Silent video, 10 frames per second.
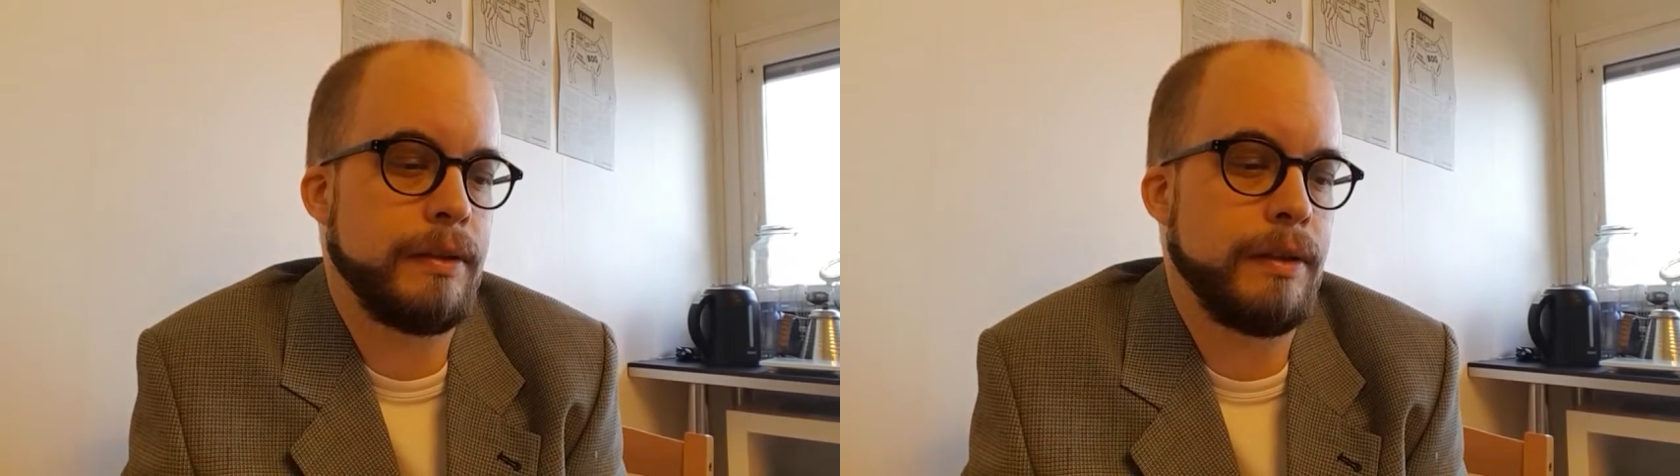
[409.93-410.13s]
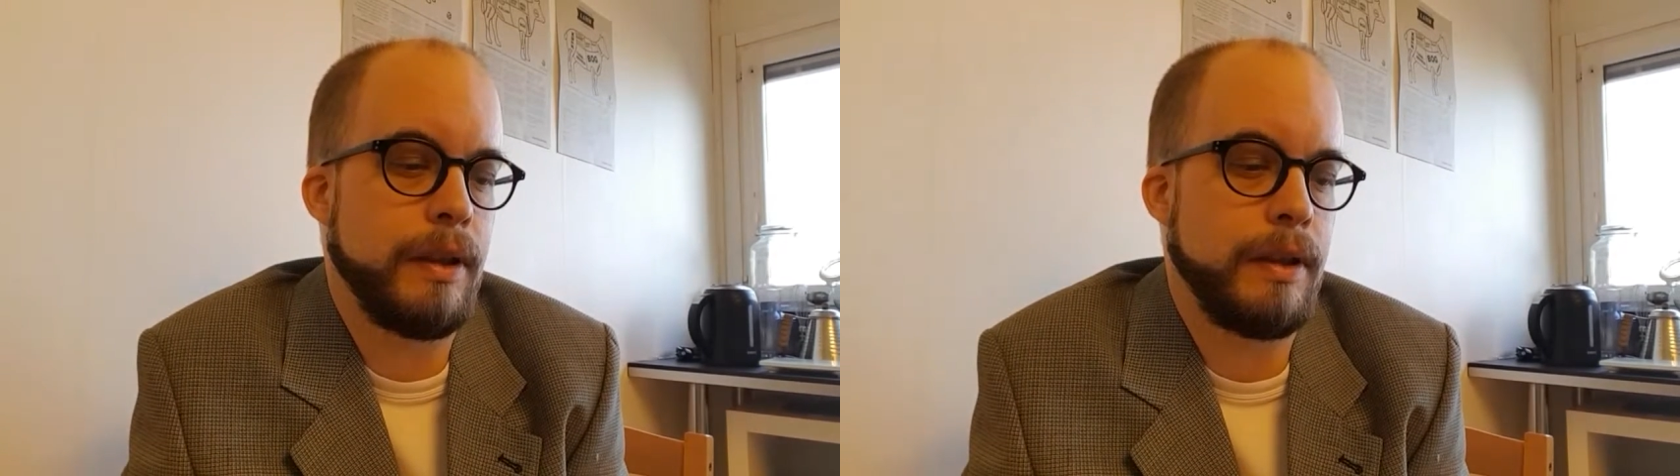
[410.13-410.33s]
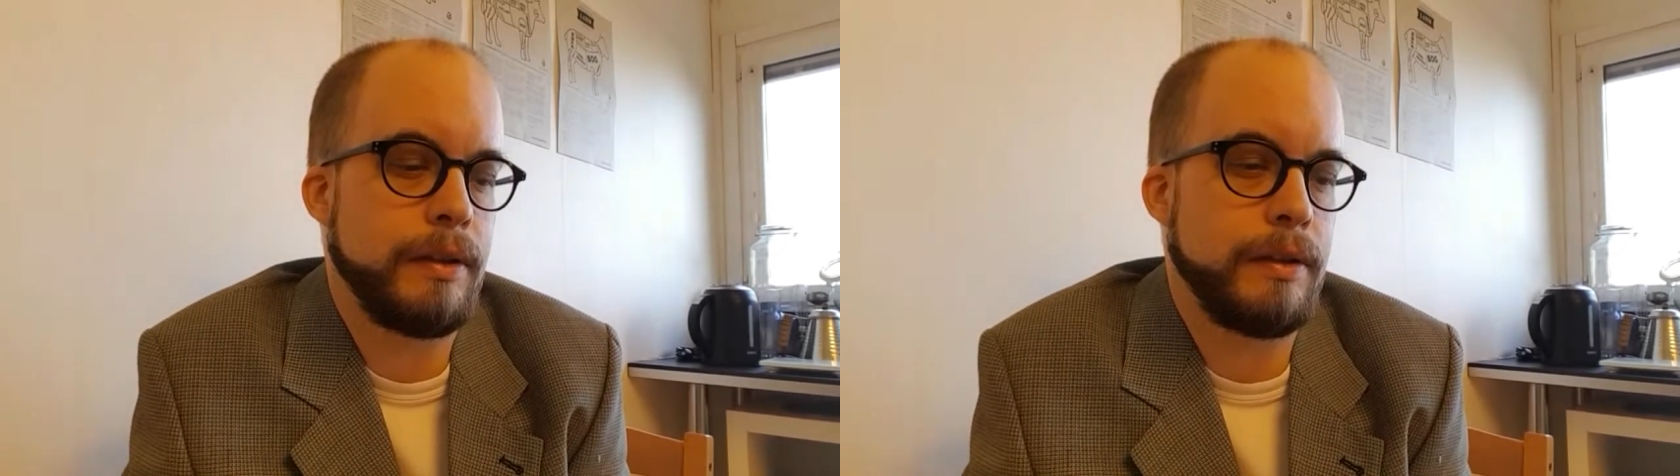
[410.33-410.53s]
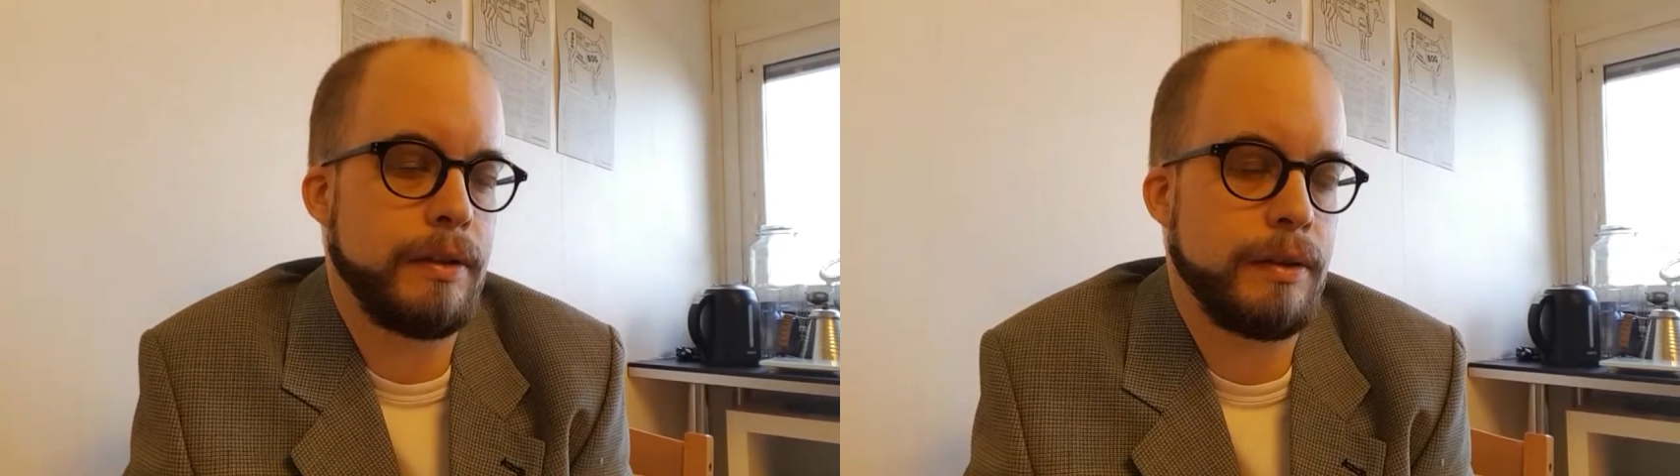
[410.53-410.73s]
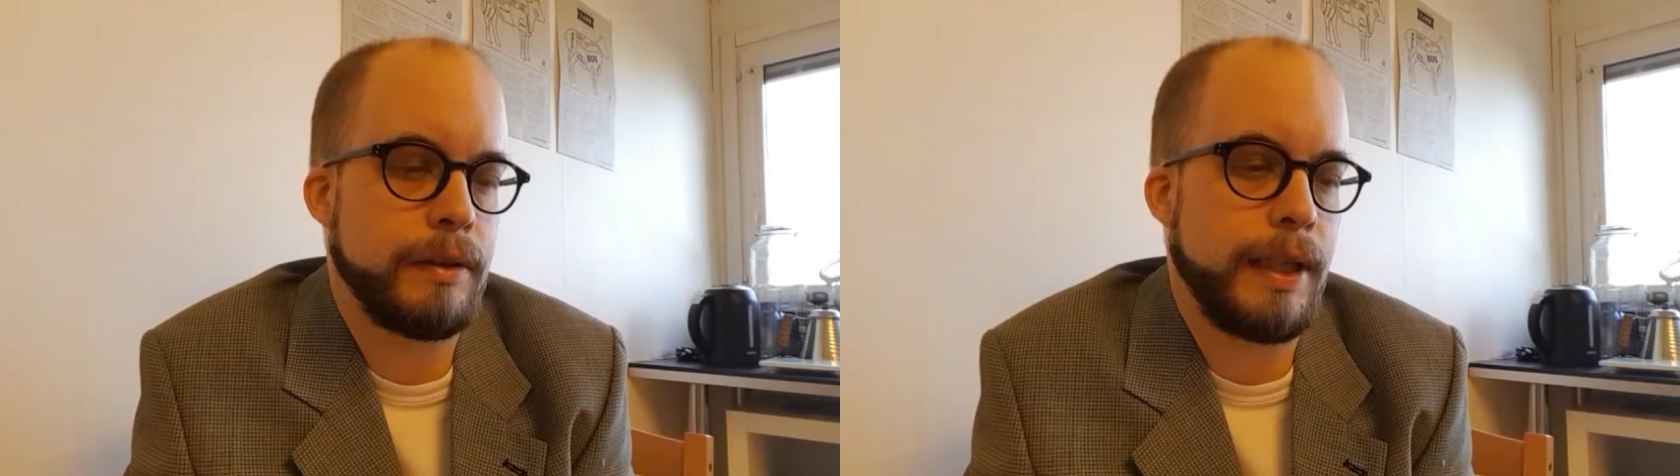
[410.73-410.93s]
not
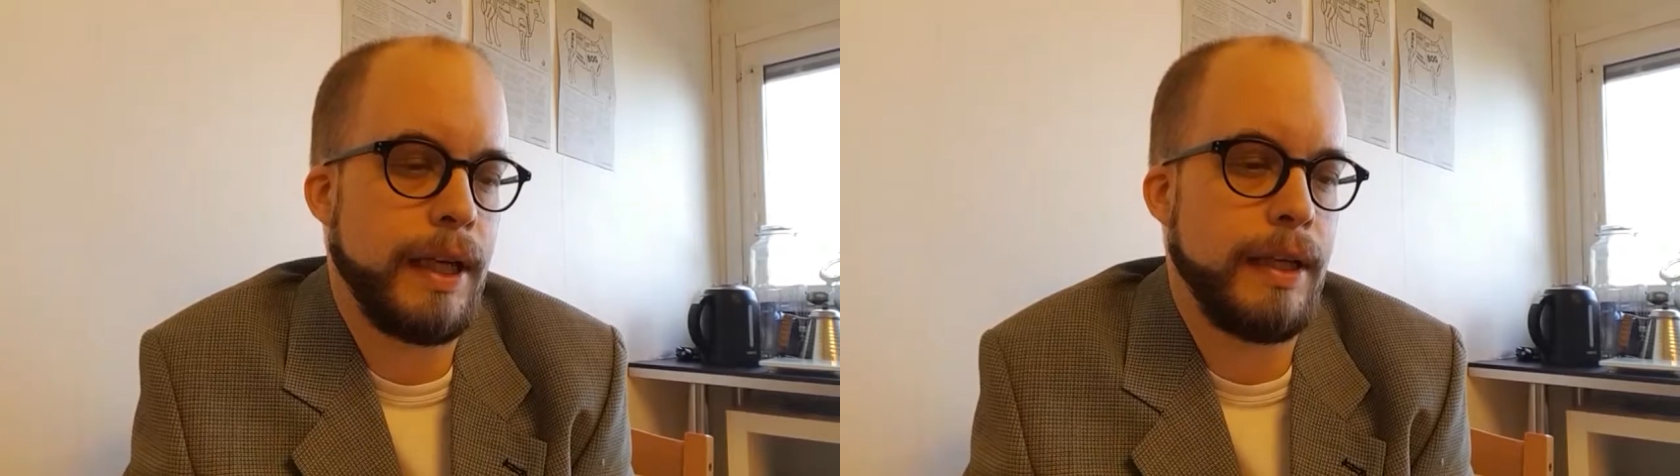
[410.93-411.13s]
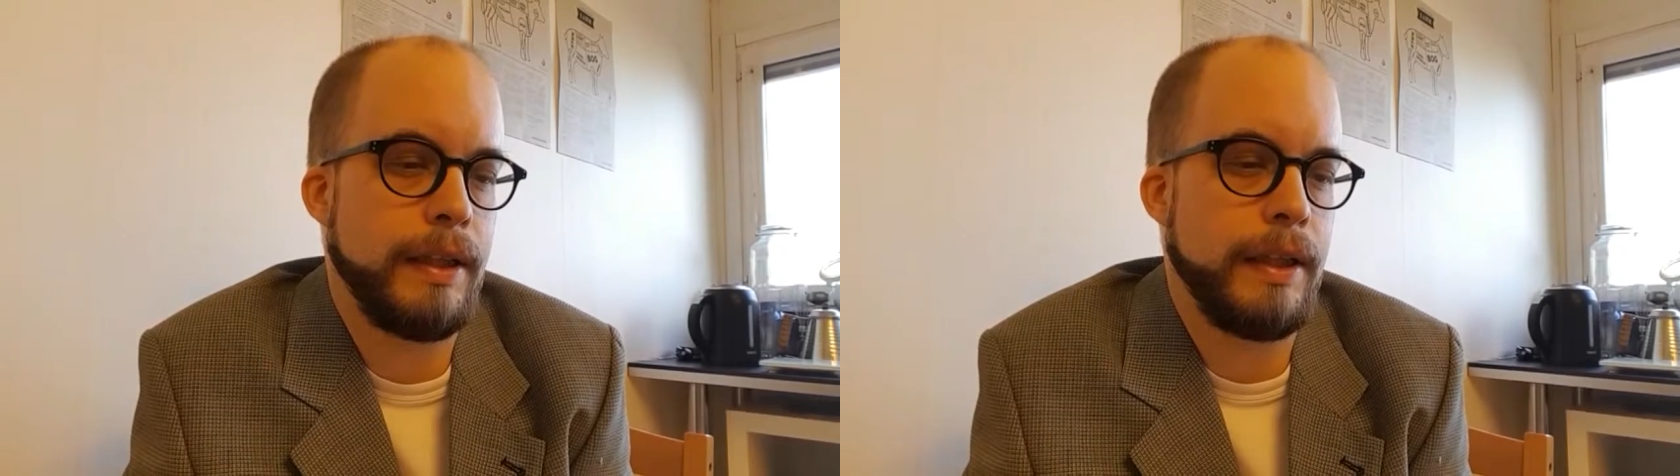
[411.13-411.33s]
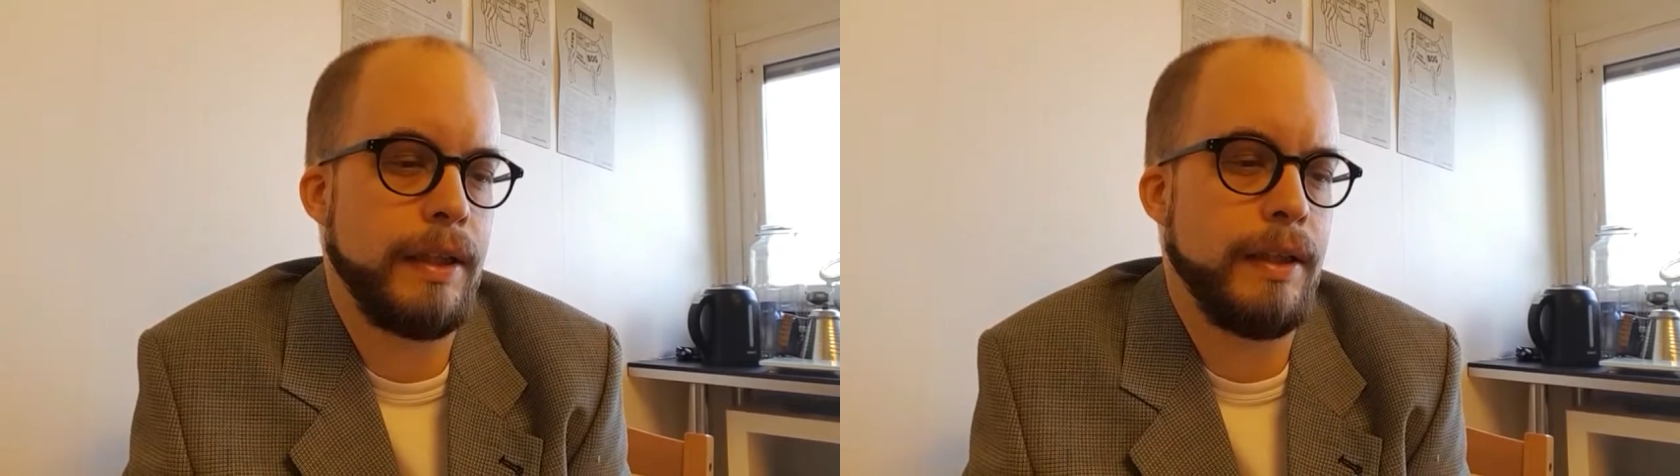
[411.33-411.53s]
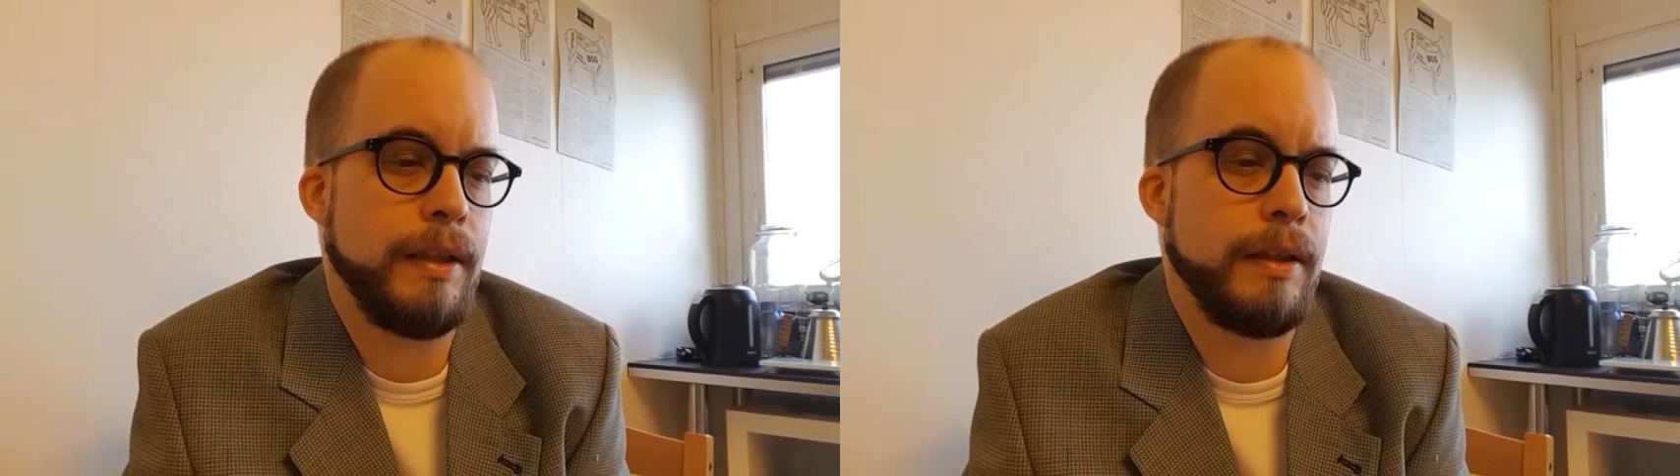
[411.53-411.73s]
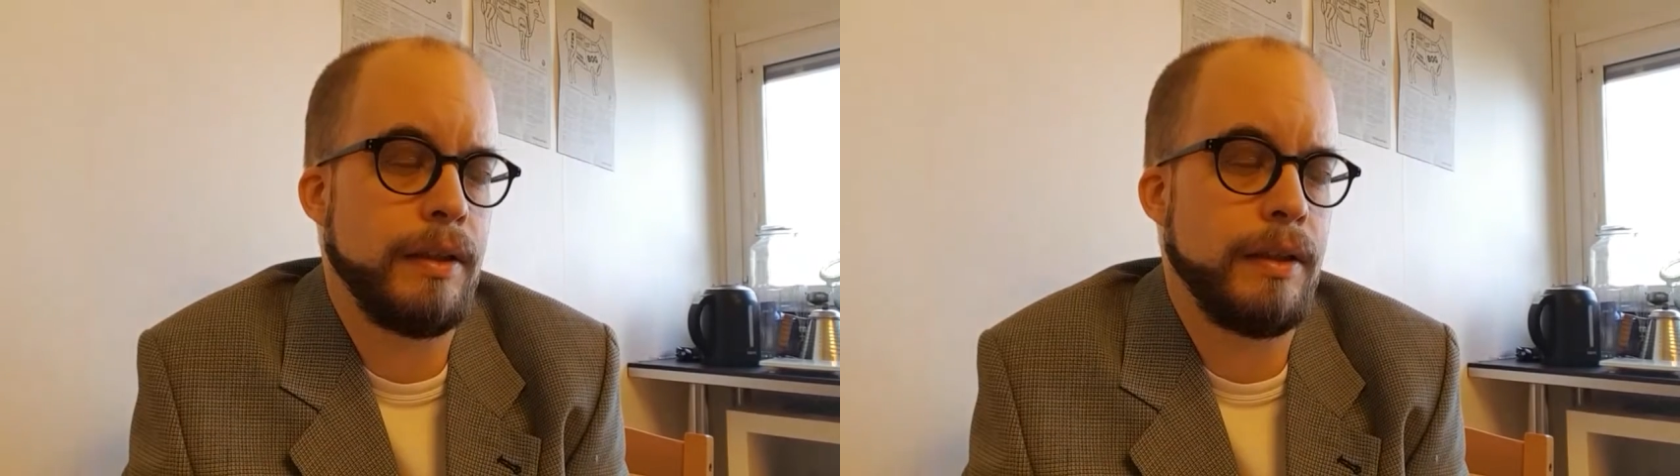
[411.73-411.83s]
candy